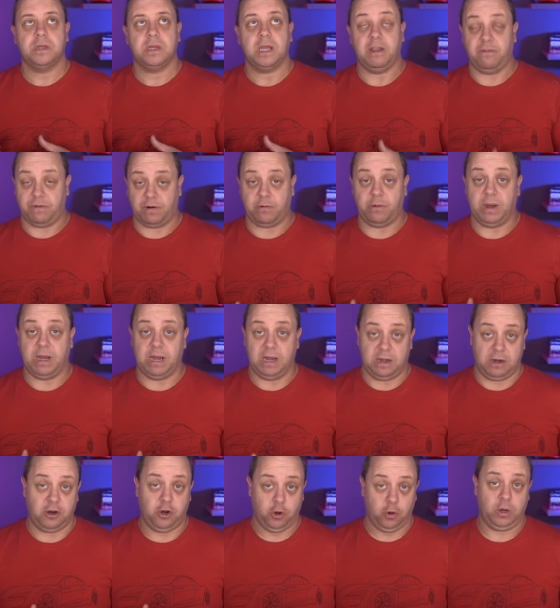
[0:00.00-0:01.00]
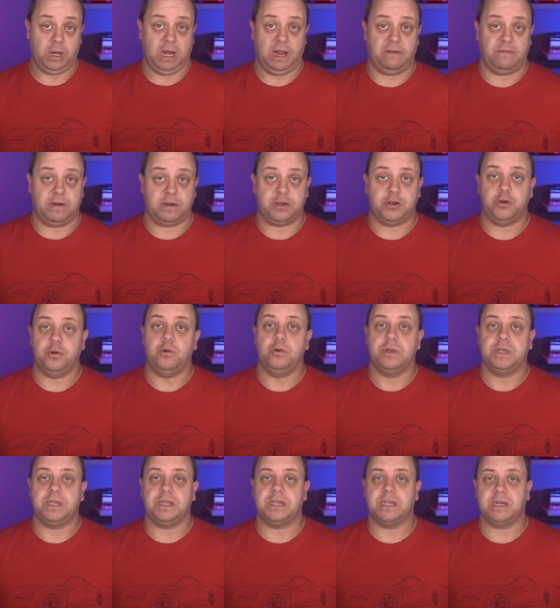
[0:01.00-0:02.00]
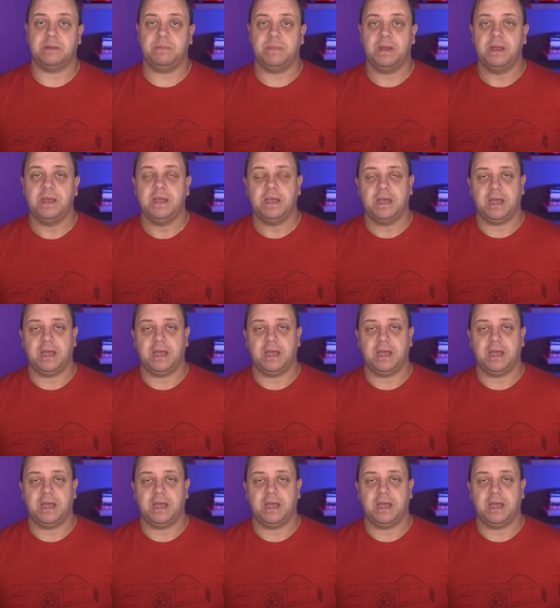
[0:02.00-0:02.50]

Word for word: if I read good level 2 system